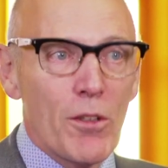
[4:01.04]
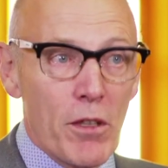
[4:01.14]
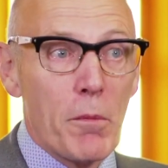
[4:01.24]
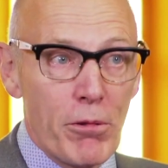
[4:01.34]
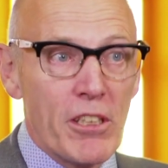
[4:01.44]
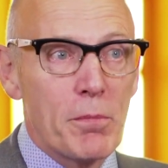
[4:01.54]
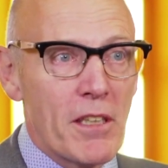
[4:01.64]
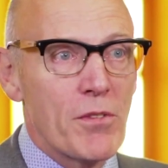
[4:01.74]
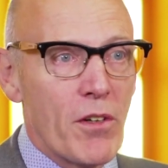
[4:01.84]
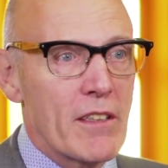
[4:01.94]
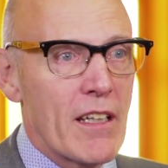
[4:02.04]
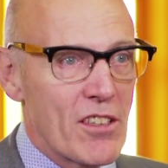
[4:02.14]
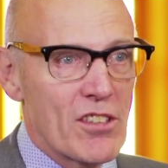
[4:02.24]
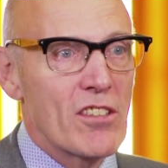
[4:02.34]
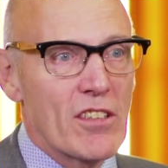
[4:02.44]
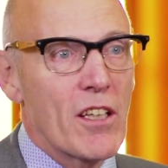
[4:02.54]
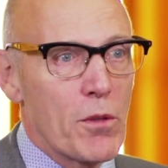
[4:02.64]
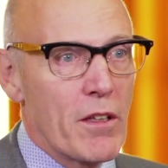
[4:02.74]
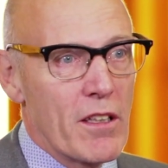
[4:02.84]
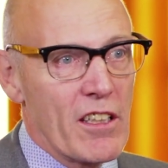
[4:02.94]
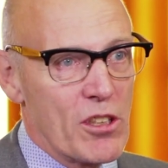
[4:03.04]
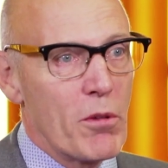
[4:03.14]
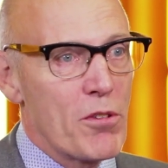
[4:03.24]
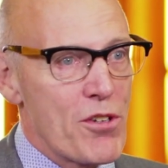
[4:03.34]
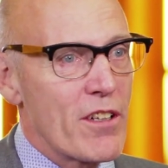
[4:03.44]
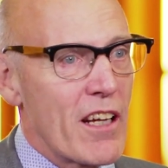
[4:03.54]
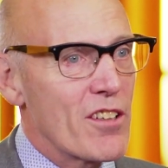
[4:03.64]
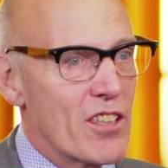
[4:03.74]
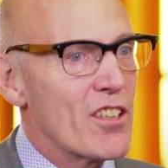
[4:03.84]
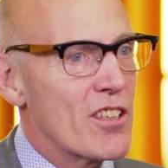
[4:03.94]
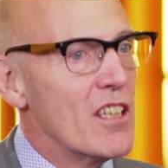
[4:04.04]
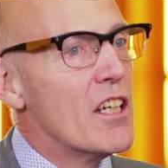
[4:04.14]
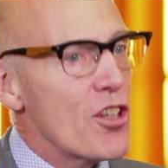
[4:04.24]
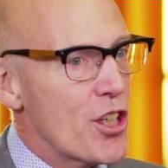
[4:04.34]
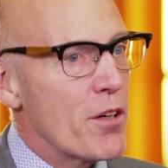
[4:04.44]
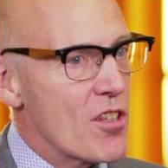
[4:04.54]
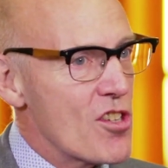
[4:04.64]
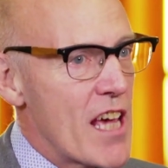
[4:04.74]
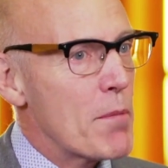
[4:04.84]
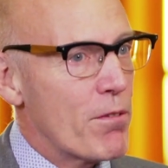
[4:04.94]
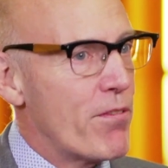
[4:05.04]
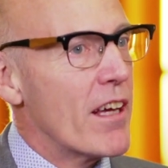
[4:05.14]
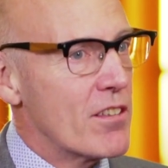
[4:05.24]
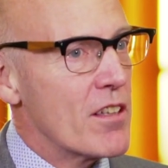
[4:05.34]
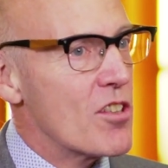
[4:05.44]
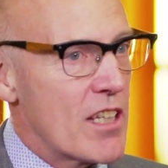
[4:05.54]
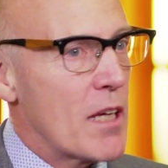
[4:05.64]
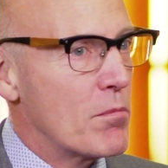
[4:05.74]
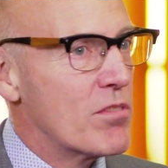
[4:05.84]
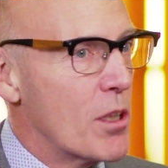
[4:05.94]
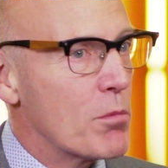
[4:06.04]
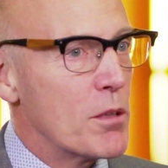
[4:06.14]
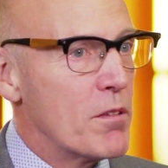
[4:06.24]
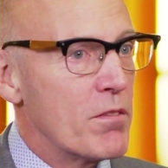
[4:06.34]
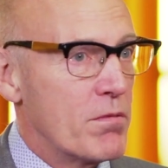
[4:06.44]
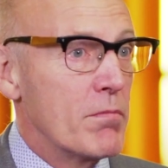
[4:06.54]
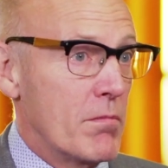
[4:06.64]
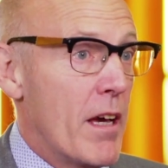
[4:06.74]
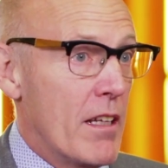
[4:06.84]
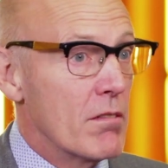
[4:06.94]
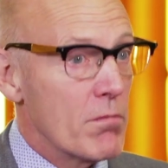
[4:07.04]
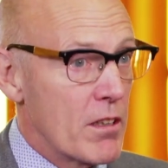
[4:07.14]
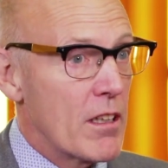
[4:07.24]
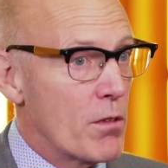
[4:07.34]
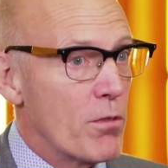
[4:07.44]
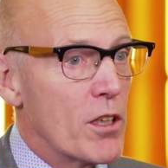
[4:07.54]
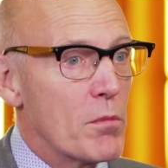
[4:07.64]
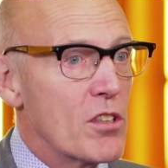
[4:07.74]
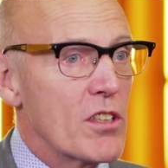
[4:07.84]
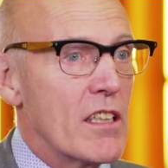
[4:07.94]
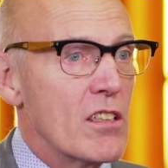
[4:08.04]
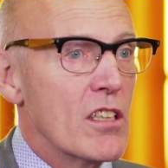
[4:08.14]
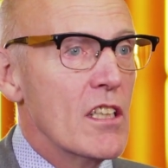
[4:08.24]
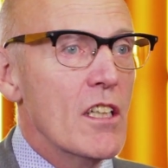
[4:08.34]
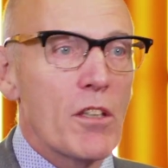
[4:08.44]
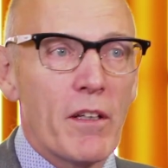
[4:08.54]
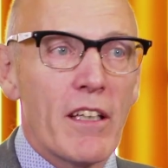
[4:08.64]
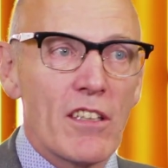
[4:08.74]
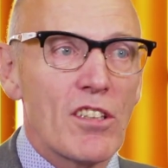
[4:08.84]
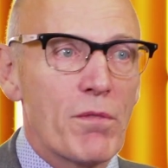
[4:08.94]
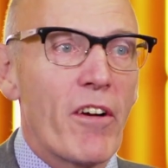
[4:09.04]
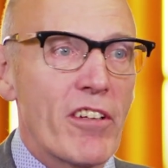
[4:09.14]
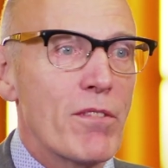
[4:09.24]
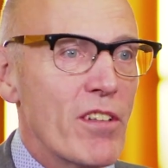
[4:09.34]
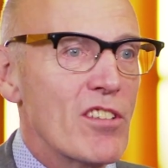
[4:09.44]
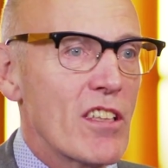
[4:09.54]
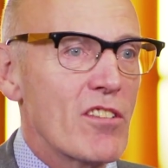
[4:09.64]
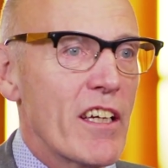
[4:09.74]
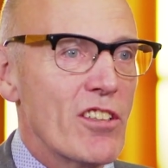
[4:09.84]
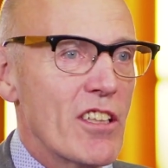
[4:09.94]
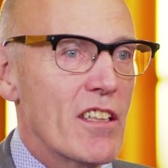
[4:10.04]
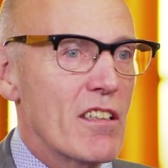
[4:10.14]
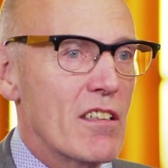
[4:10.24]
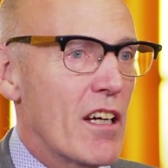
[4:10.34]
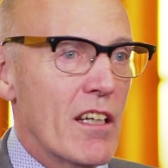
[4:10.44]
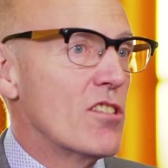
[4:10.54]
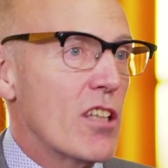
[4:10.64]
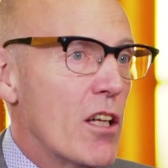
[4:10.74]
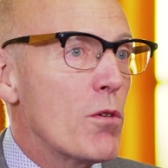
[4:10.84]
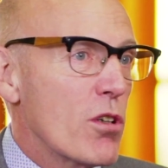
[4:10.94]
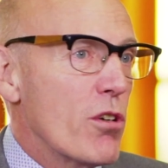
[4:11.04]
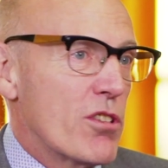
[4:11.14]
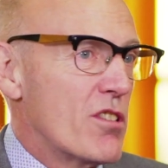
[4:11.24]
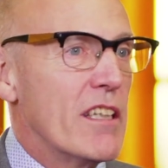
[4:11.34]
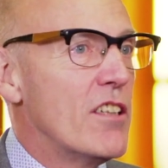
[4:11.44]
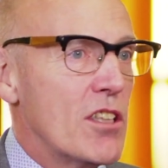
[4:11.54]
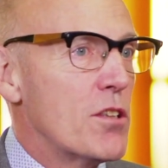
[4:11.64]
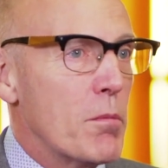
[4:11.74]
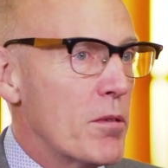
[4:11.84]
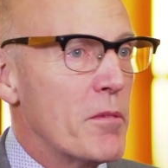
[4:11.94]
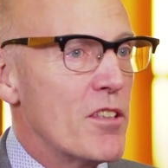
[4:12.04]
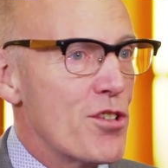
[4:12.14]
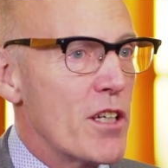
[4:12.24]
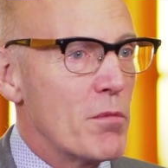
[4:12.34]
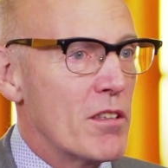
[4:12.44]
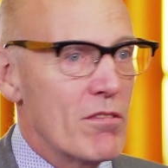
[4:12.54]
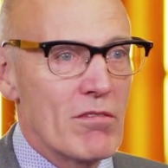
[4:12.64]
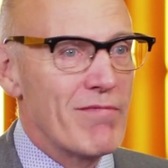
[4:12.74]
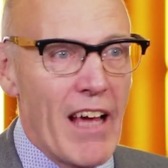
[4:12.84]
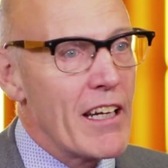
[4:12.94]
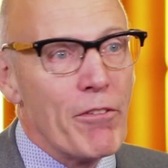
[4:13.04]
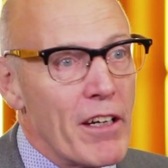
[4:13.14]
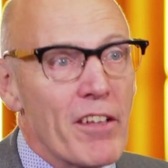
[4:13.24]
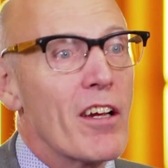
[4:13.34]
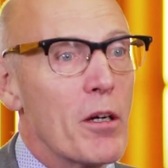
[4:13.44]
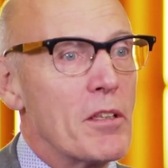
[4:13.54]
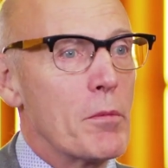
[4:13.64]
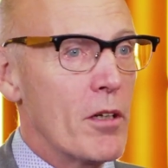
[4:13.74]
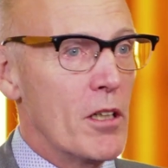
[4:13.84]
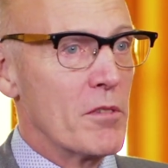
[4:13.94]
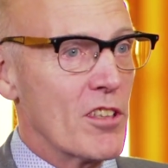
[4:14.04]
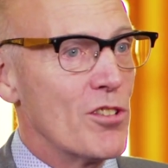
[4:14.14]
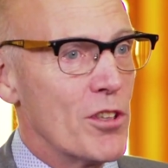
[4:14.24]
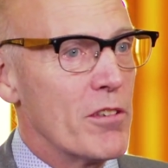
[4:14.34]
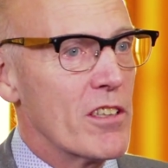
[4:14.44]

with a pre-specified analysis, the other with an exploratory analysis, showing the same effect in the same subgroup of men with low volume disease. We think this is very convincing data, and it's a low cost, easy to implement treatment. Any radiotherapy department can do